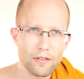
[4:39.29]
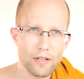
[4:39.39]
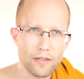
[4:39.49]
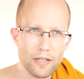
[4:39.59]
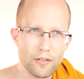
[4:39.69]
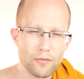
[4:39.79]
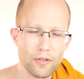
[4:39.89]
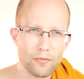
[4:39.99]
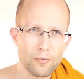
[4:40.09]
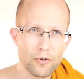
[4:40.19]
I think
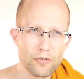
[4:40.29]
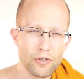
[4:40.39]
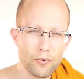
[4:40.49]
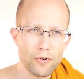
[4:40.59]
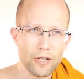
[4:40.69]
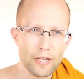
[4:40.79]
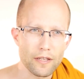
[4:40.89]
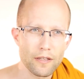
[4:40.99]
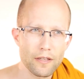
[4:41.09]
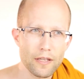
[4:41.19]
it's worth noting
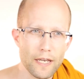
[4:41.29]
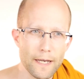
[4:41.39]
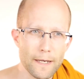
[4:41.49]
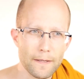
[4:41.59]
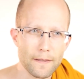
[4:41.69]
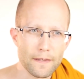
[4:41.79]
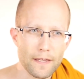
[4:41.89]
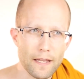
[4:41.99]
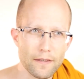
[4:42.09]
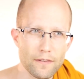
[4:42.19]

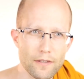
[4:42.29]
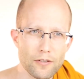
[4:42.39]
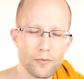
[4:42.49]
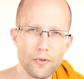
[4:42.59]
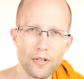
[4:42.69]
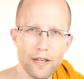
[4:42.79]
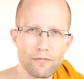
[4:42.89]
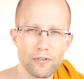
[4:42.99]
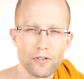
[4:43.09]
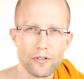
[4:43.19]
that this will
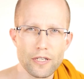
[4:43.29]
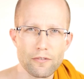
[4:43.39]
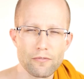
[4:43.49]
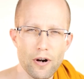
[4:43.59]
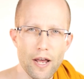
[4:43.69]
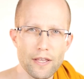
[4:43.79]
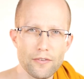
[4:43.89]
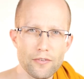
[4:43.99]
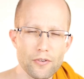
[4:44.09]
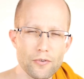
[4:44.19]
never give
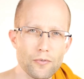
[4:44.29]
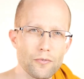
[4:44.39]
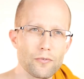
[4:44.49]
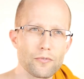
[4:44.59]
rise to